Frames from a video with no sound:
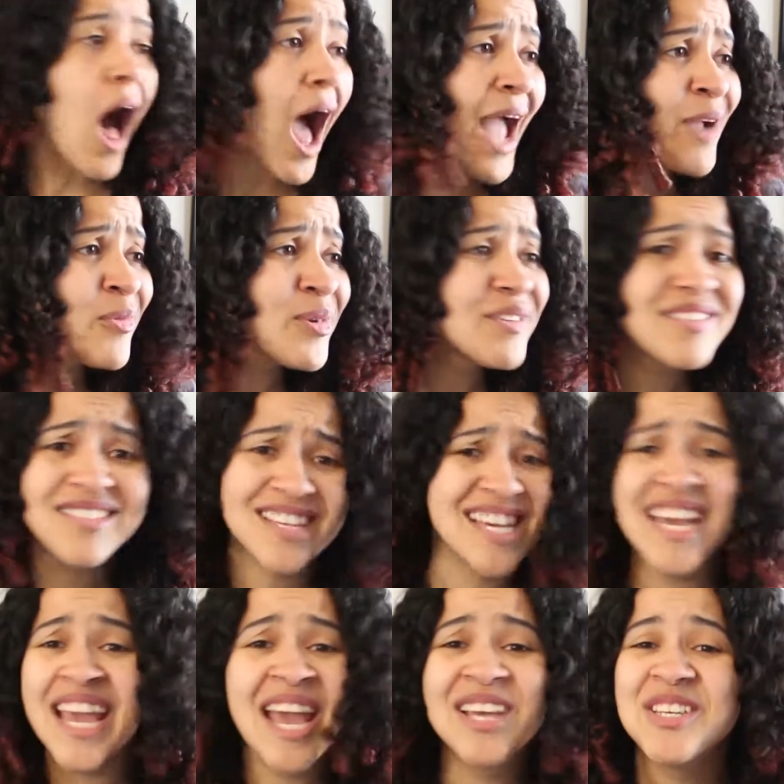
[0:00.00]
I will
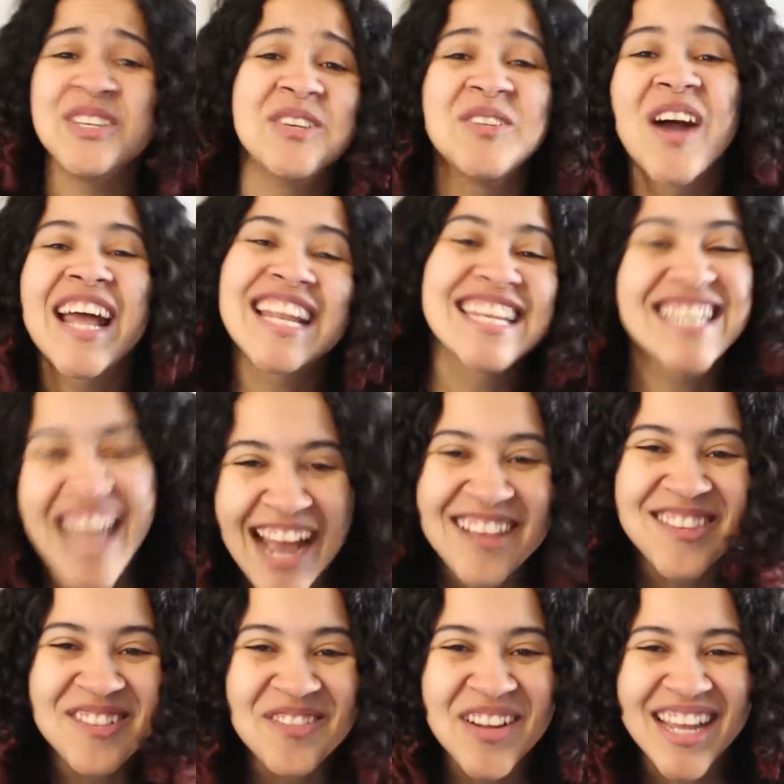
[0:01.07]
see you
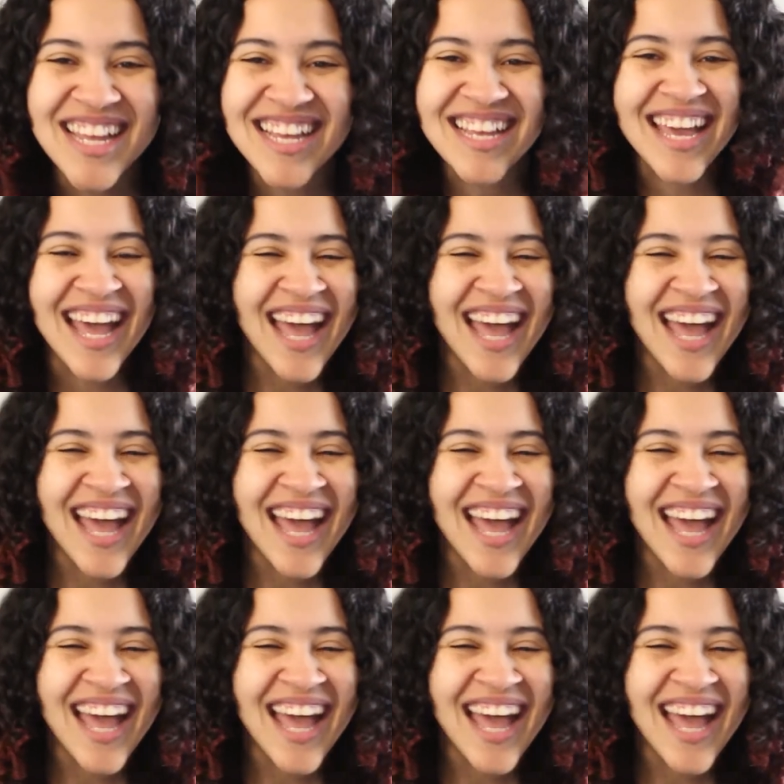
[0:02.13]
next week.